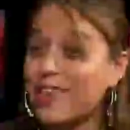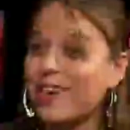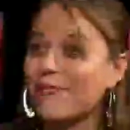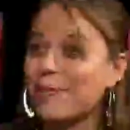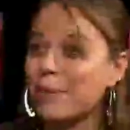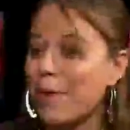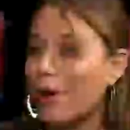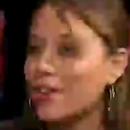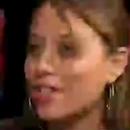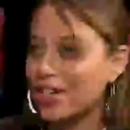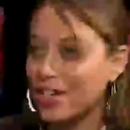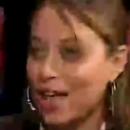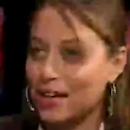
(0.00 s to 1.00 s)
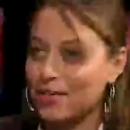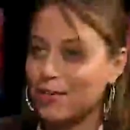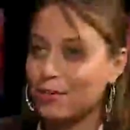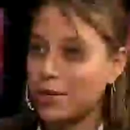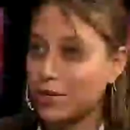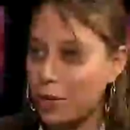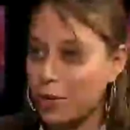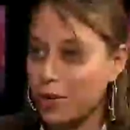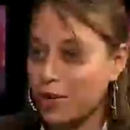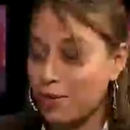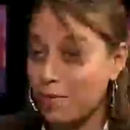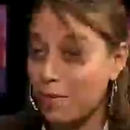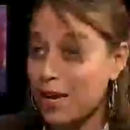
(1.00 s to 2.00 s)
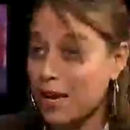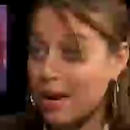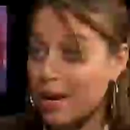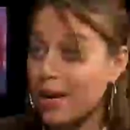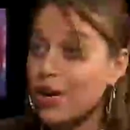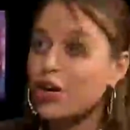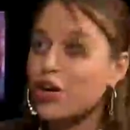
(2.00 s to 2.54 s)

that have been marginalized from controlling the media